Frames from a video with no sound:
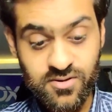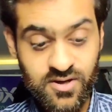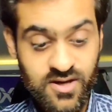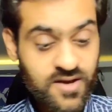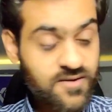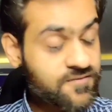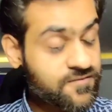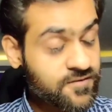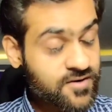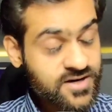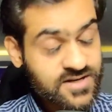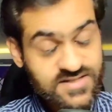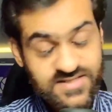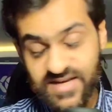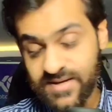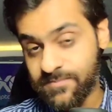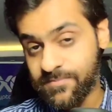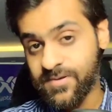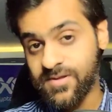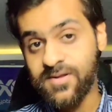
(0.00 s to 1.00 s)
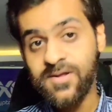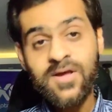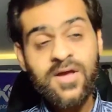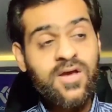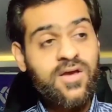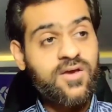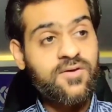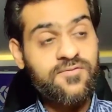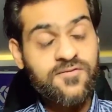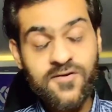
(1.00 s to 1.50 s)
Okay, for example,
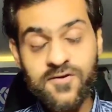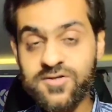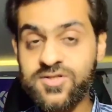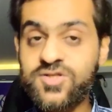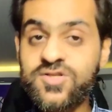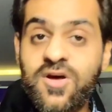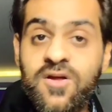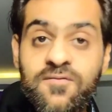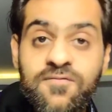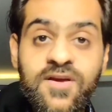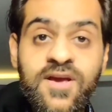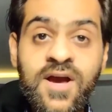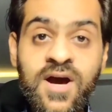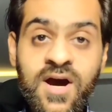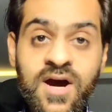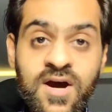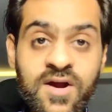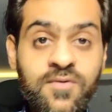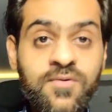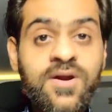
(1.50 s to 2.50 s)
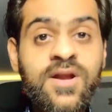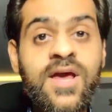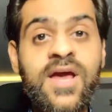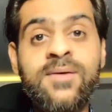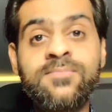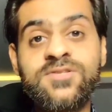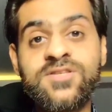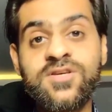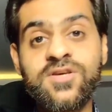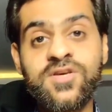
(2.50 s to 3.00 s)
if you're solving 100
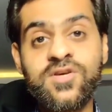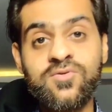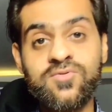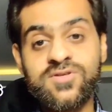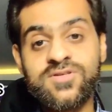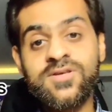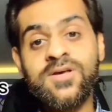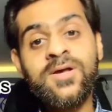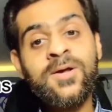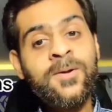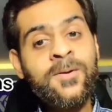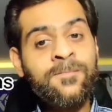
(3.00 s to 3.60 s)
MCQs,